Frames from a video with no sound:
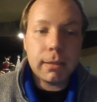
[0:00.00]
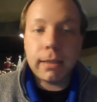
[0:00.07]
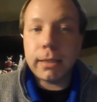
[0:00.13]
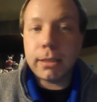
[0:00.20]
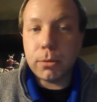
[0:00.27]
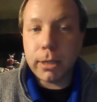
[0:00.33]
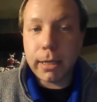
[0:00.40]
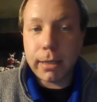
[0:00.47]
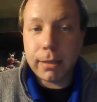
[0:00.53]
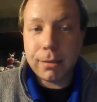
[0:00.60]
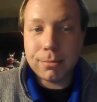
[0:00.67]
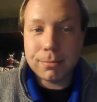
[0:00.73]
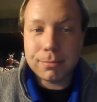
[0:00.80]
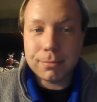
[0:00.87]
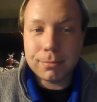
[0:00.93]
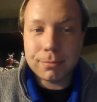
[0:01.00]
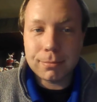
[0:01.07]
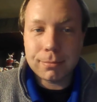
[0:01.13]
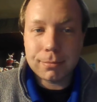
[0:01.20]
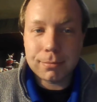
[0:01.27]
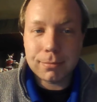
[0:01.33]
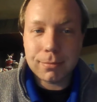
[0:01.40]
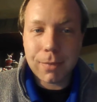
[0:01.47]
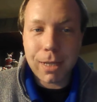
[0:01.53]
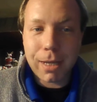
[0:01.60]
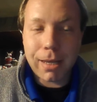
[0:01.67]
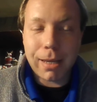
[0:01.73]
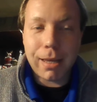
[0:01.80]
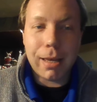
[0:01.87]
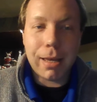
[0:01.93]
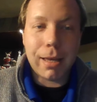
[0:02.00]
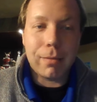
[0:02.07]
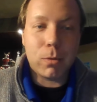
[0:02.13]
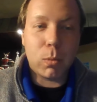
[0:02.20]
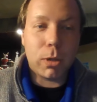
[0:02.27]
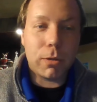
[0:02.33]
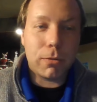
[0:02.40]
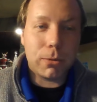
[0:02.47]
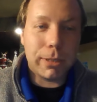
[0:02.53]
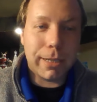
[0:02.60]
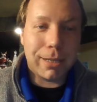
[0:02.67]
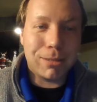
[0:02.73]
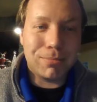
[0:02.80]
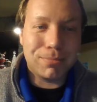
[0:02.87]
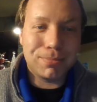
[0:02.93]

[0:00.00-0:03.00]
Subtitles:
Thank you again. Have a wonderful day.